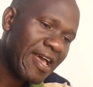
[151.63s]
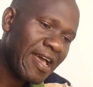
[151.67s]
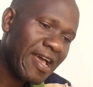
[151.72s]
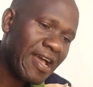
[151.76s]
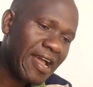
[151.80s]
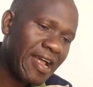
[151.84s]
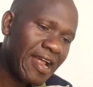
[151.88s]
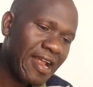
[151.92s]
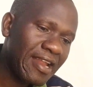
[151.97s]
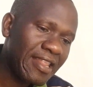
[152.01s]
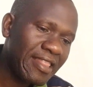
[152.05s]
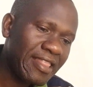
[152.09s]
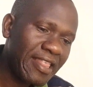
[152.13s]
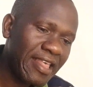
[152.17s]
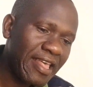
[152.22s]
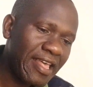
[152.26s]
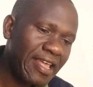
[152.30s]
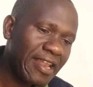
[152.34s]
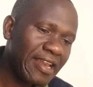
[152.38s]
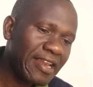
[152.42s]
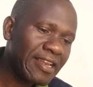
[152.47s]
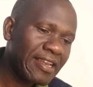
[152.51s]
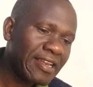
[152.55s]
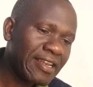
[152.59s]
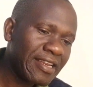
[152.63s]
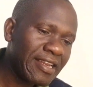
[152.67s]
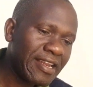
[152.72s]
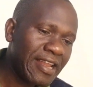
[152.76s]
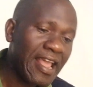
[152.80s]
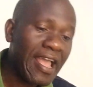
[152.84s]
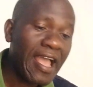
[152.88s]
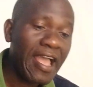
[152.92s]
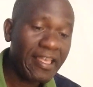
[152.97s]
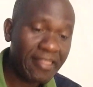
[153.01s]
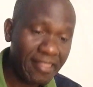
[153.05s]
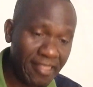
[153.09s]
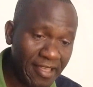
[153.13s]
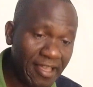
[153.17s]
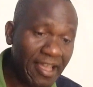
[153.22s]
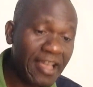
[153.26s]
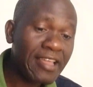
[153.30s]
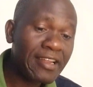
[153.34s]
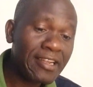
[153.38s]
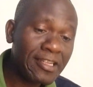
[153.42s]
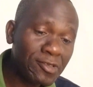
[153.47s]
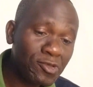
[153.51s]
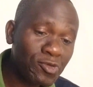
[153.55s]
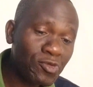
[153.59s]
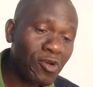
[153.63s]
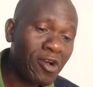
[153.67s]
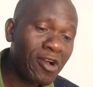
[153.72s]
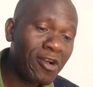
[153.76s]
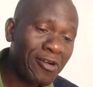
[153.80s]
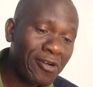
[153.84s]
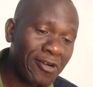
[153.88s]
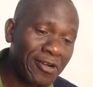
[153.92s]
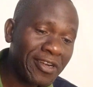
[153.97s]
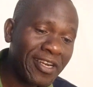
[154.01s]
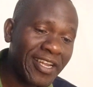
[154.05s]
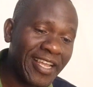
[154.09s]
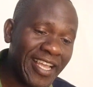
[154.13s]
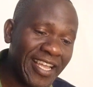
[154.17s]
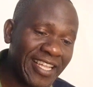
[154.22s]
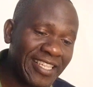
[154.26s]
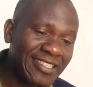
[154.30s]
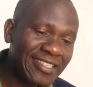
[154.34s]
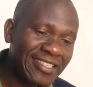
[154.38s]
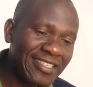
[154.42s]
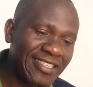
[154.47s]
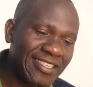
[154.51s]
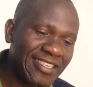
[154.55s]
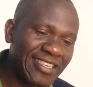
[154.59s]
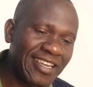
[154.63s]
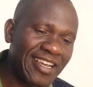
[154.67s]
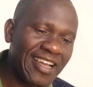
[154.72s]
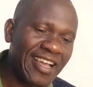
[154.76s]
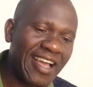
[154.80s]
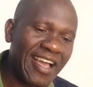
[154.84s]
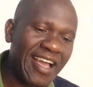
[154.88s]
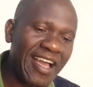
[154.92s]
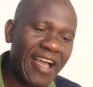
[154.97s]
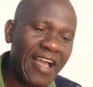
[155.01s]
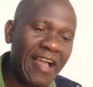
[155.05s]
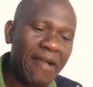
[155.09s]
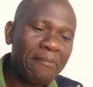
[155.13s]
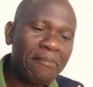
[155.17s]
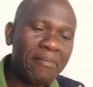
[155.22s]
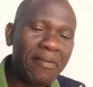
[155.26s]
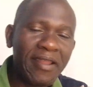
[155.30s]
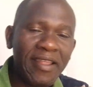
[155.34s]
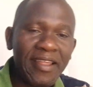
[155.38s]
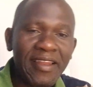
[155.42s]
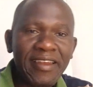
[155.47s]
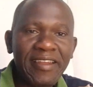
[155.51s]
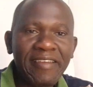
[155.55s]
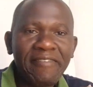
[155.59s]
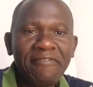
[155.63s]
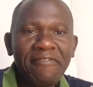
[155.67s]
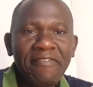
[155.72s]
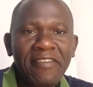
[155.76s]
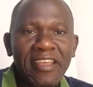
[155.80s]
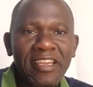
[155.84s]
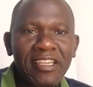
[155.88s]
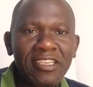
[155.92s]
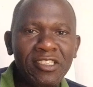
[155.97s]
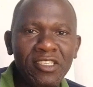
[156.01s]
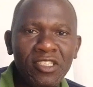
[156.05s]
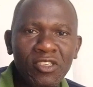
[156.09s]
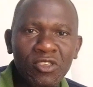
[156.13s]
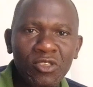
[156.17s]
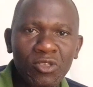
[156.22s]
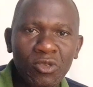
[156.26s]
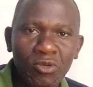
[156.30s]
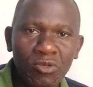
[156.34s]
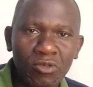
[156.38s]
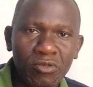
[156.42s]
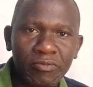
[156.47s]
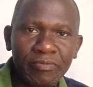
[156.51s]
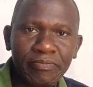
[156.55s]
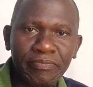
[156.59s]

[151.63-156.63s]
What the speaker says: and then I think I need to work on getting a blender very soon.